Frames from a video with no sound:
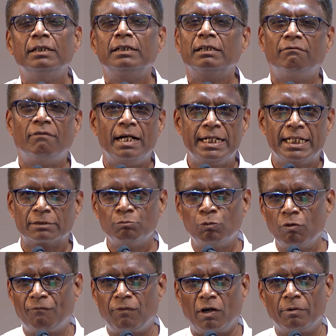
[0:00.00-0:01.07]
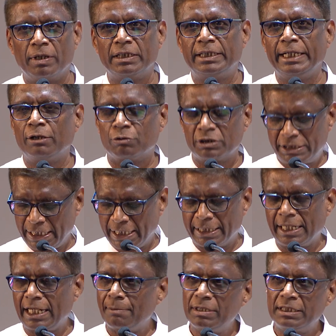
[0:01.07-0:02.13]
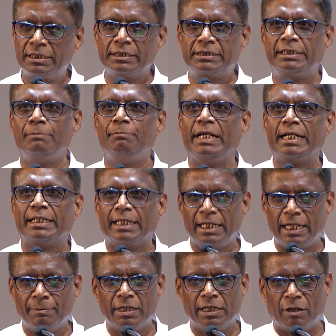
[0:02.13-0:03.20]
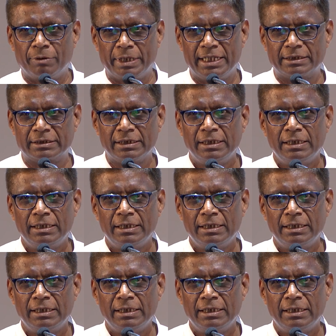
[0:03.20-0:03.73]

The world has moved forward. They don't see at the label, they see behind the label nowadays.